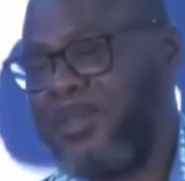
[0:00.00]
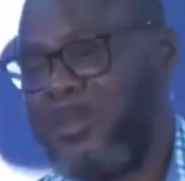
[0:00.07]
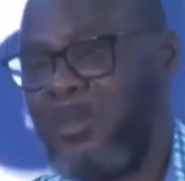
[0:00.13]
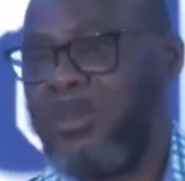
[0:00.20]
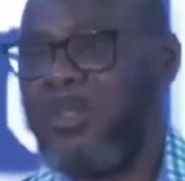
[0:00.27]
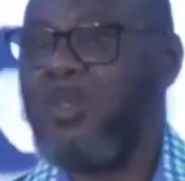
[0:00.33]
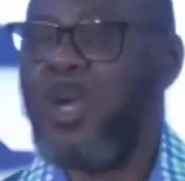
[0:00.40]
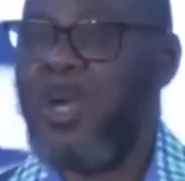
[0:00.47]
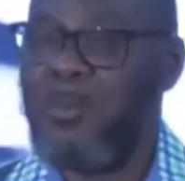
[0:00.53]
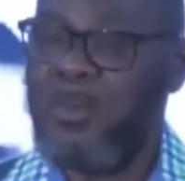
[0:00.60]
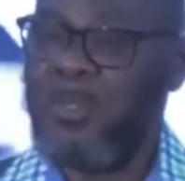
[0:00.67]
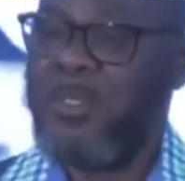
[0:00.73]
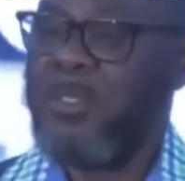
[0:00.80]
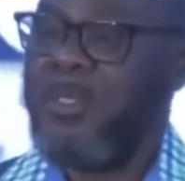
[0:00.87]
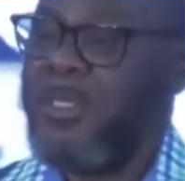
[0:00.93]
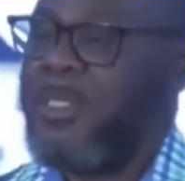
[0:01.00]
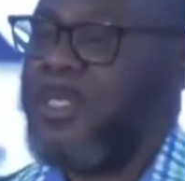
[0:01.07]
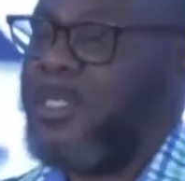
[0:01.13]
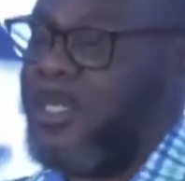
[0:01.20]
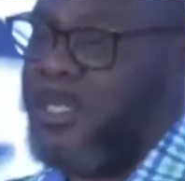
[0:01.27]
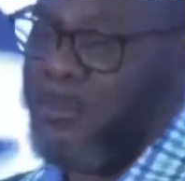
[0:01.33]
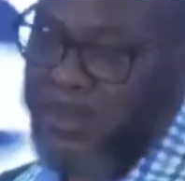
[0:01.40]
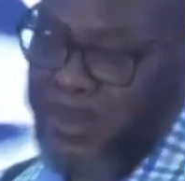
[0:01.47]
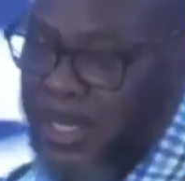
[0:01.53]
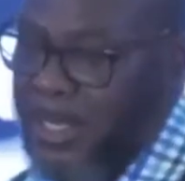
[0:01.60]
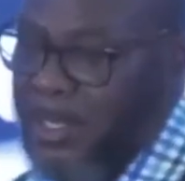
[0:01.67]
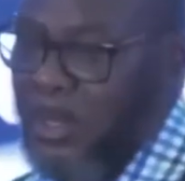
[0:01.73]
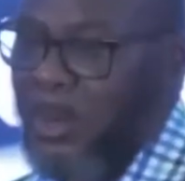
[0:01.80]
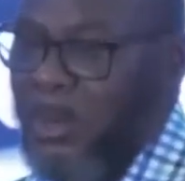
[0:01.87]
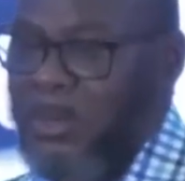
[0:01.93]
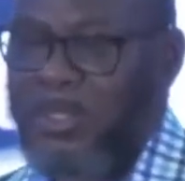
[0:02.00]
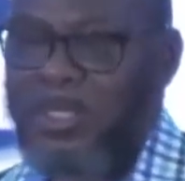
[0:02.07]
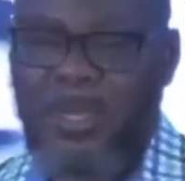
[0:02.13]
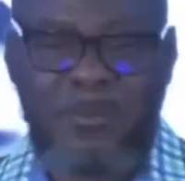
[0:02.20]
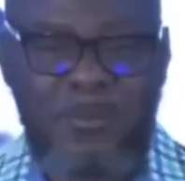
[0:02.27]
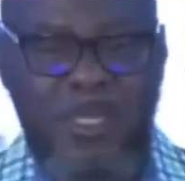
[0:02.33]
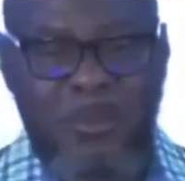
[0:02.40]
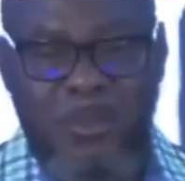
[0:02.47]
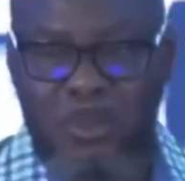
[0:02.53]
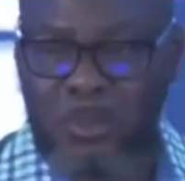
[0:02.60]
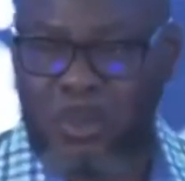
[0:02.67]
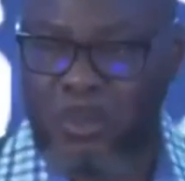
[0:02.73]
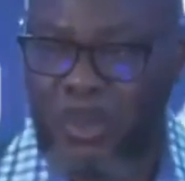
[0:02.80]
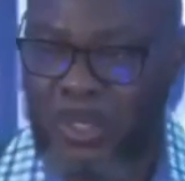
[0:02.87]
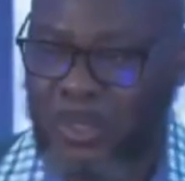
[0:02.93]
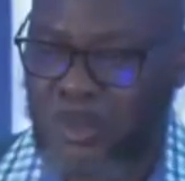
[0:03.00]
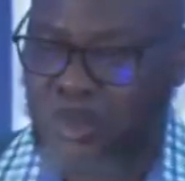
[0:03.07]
you can be shifted or drafted to somebody, to